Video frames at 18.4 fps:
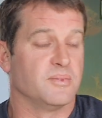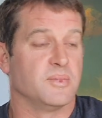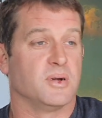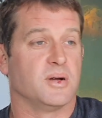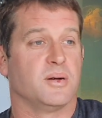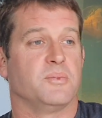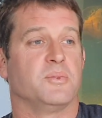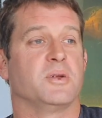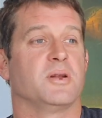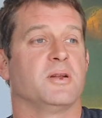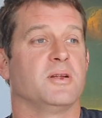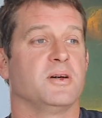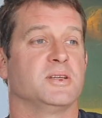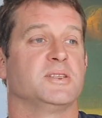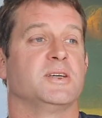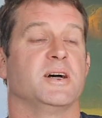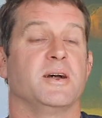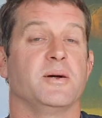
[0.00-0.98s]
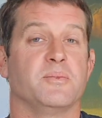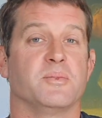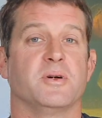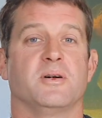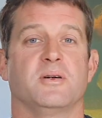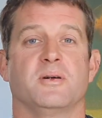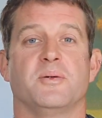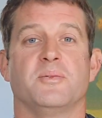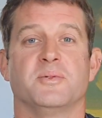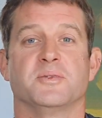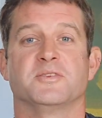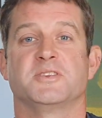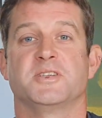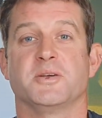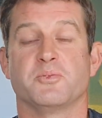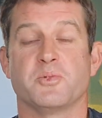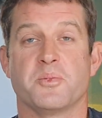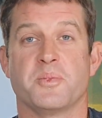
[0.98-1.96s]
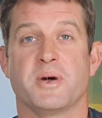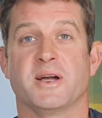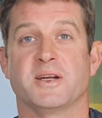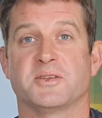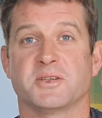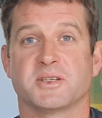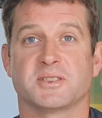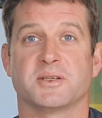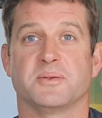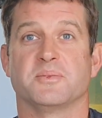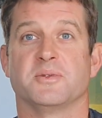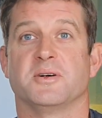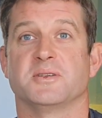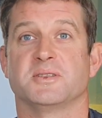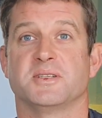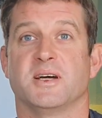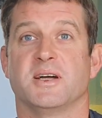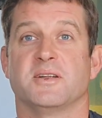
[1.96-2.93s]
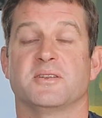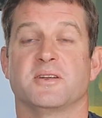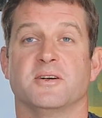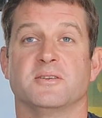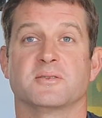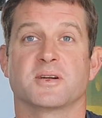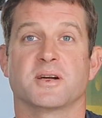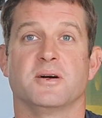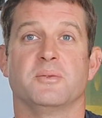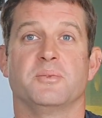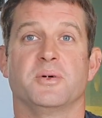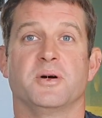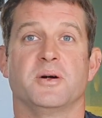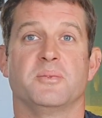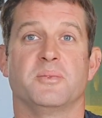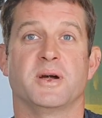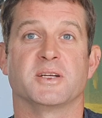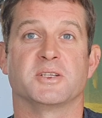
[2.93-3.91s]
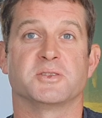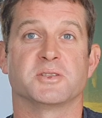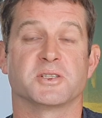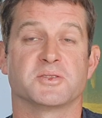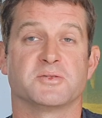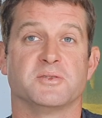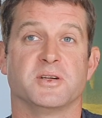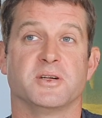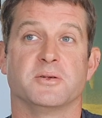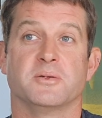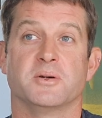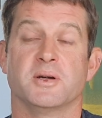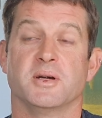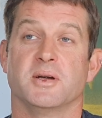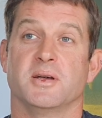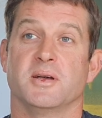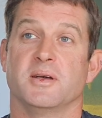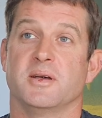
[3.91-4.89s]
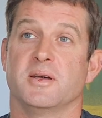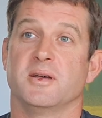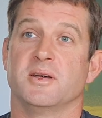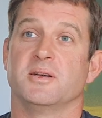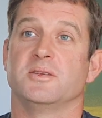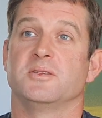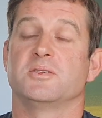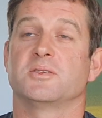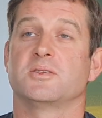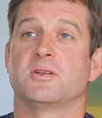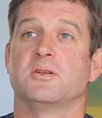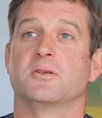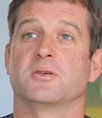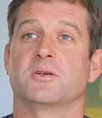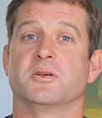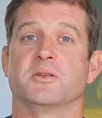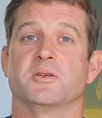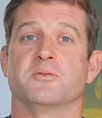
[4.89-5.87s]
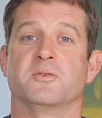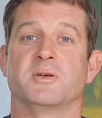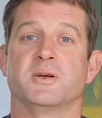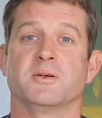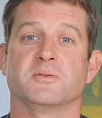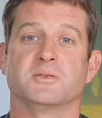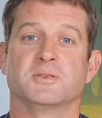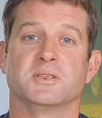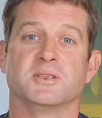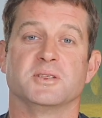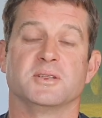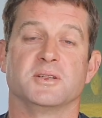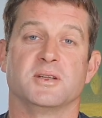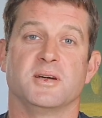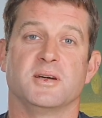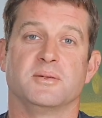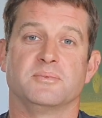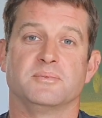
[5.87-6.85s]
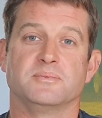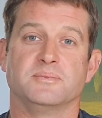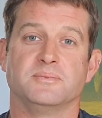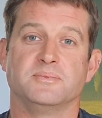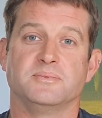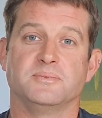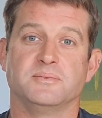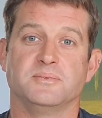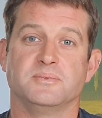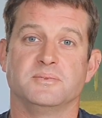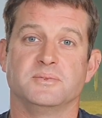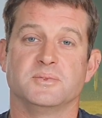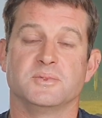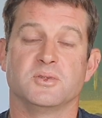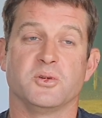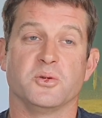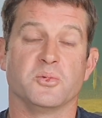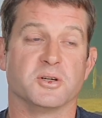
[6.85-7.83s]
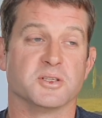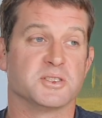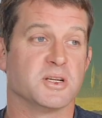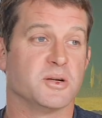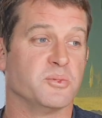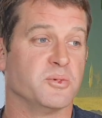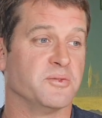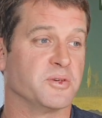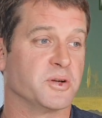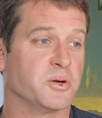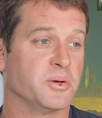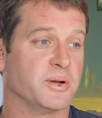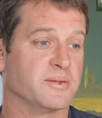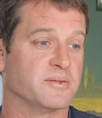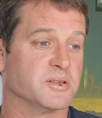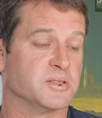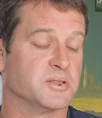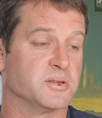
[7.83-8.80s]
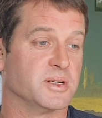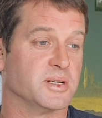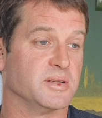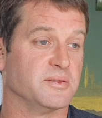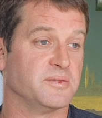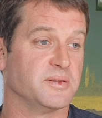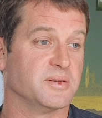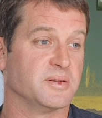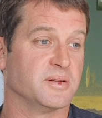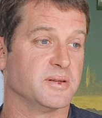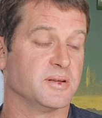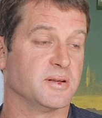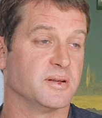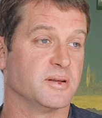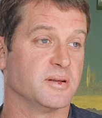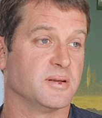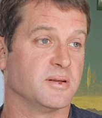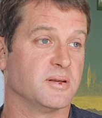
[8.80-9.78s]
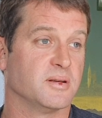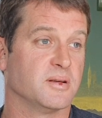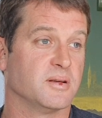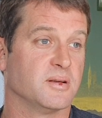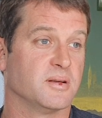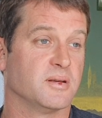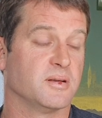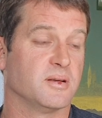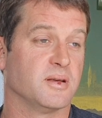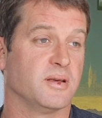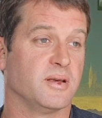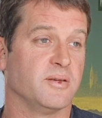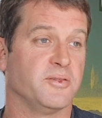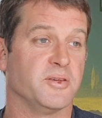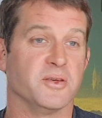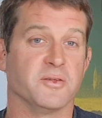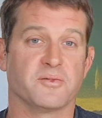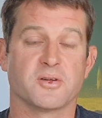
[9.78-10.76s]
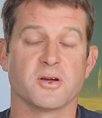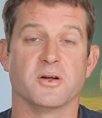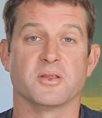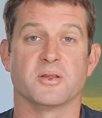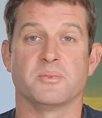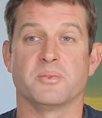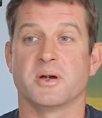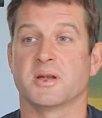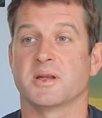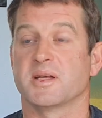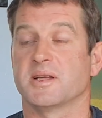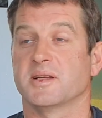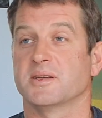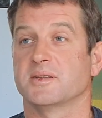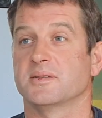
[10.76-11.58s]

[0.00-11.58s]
obviously with Matrix, I'm not saying don't go and buy a Matrix reel. Just look at the reels, and you want something with a quick retrieve. If you've got the money,